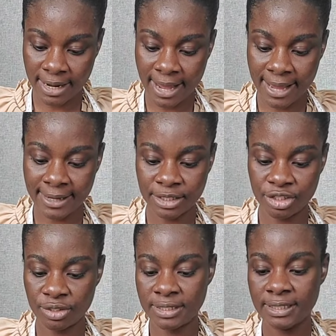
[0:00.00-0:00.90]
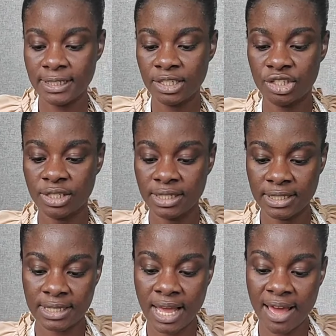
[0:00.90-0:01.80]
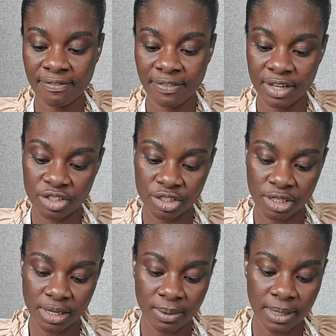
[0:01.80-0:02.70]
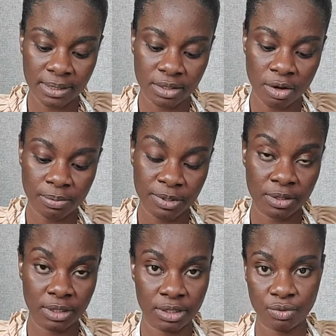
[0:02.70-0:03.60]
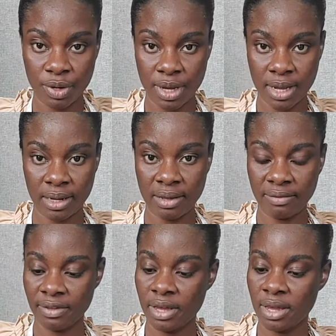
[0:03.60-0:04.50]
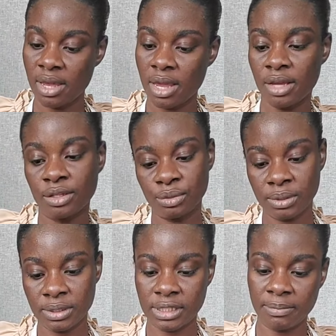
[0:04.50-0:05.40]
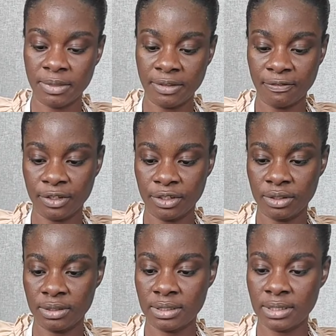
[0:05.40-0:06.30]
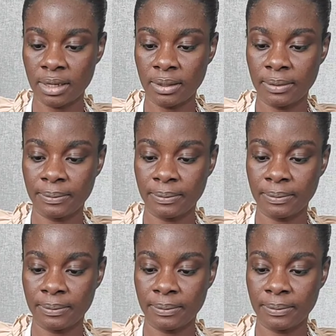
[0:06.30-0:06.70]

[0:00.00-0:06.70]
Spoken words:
and I can just stitch this 1/2 inch allowance up to this 3.5, and do the same thing for the other side.